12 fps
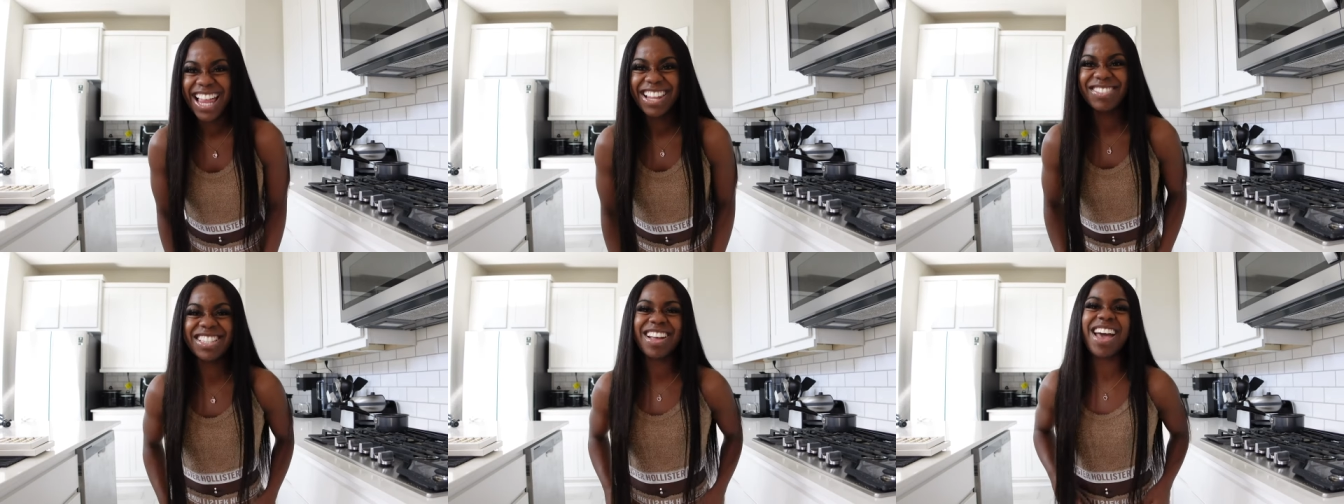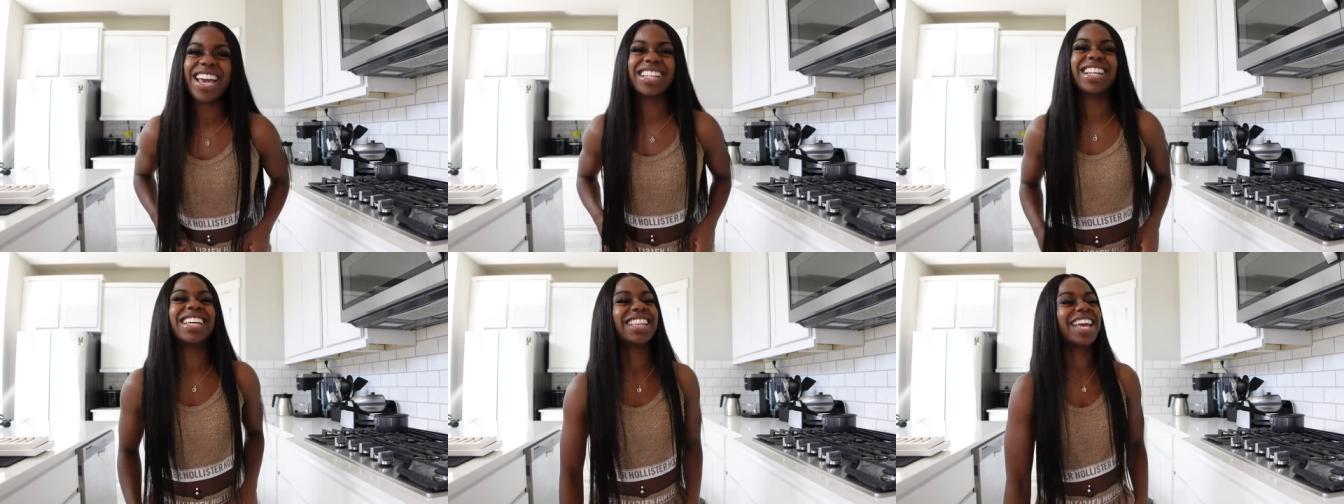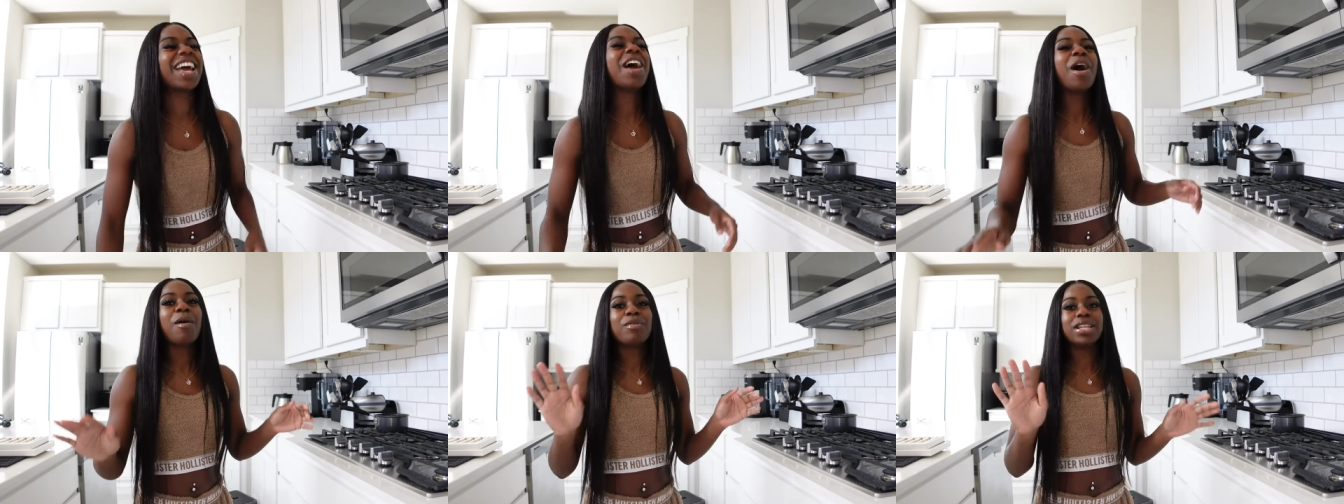let me stop acting like that.
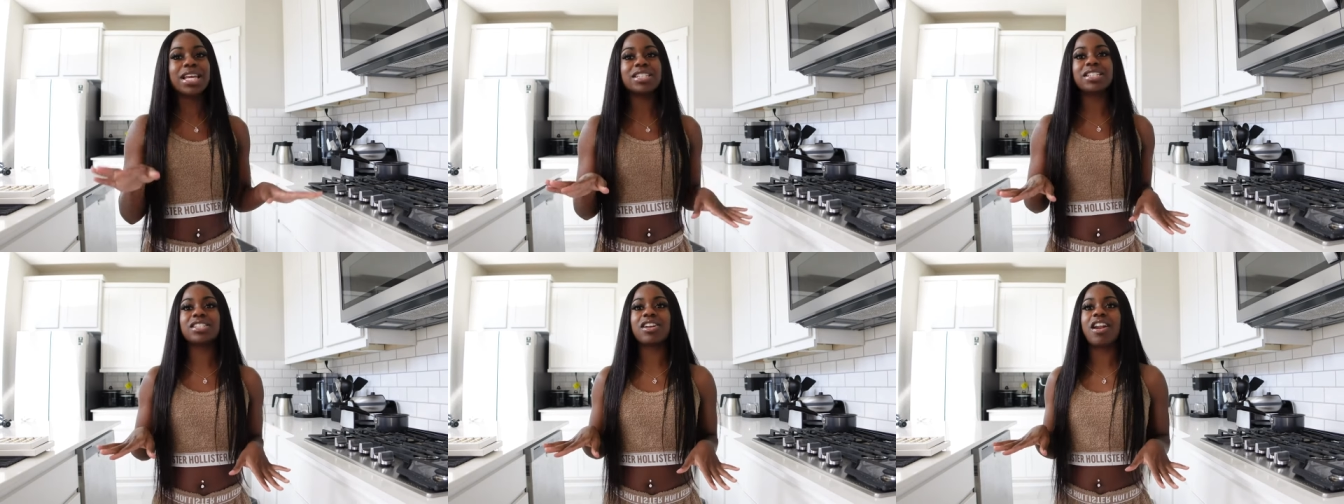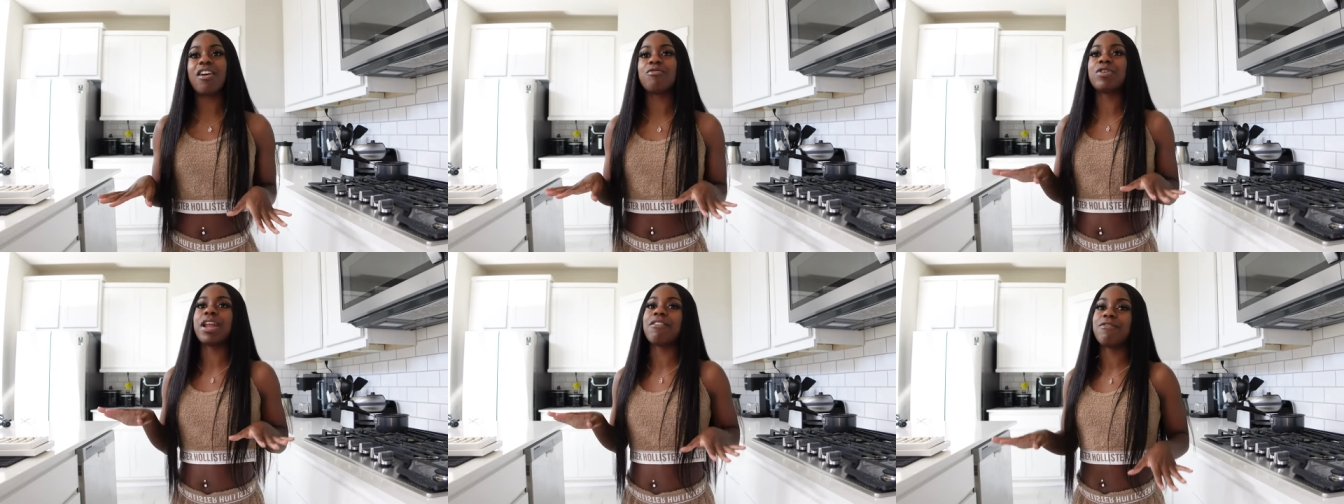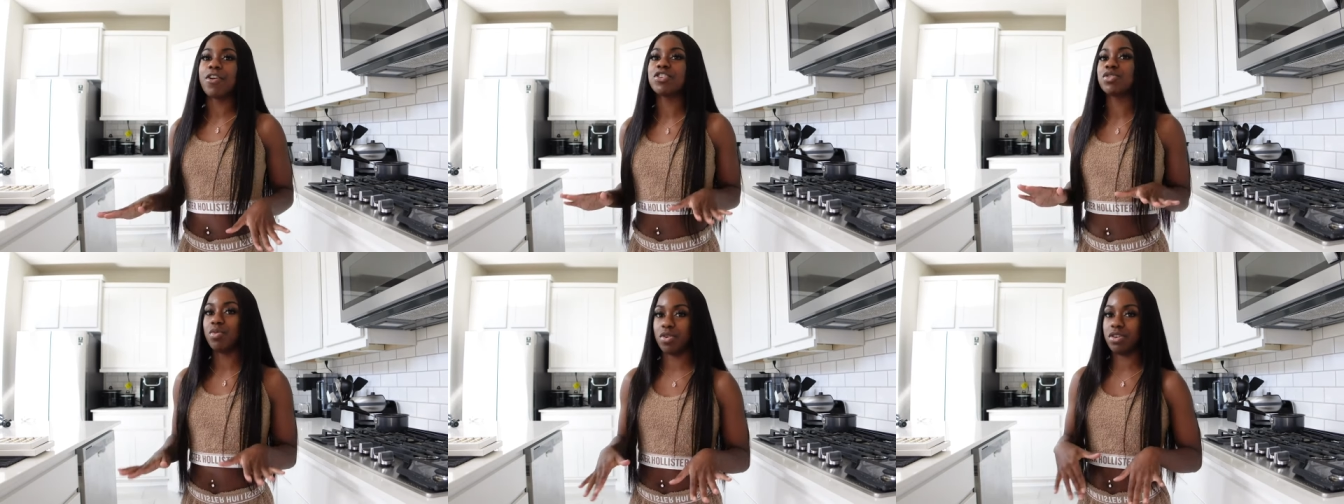But let's just start off when I
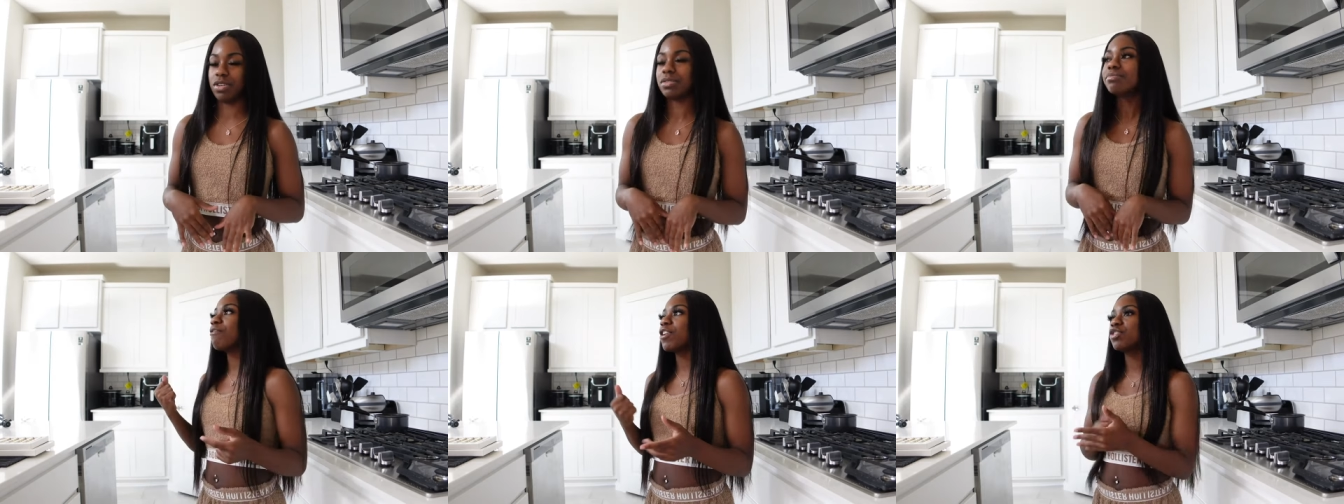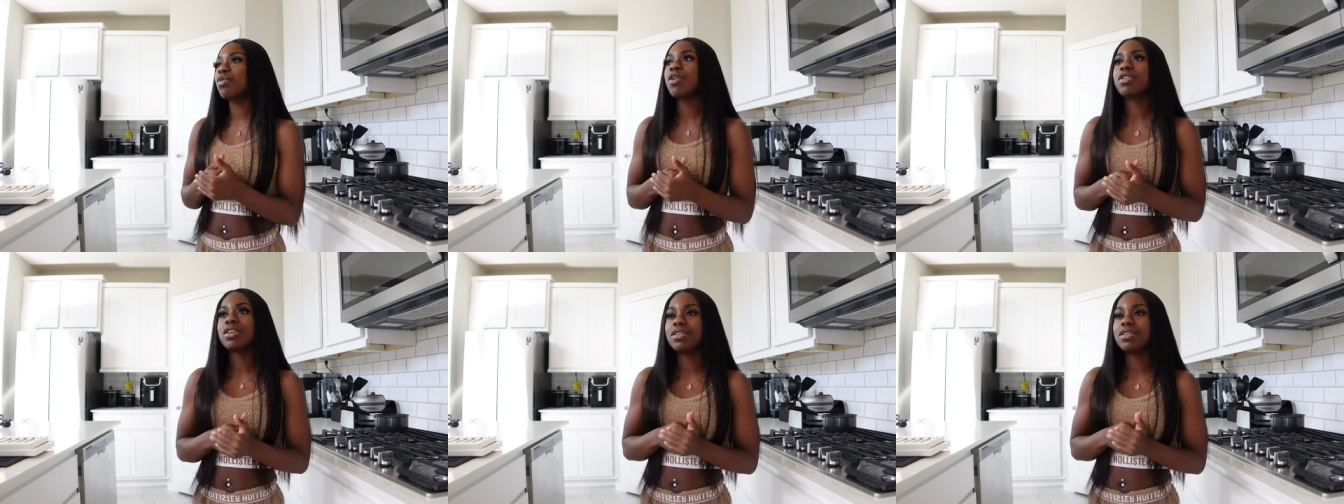first woke up. First woke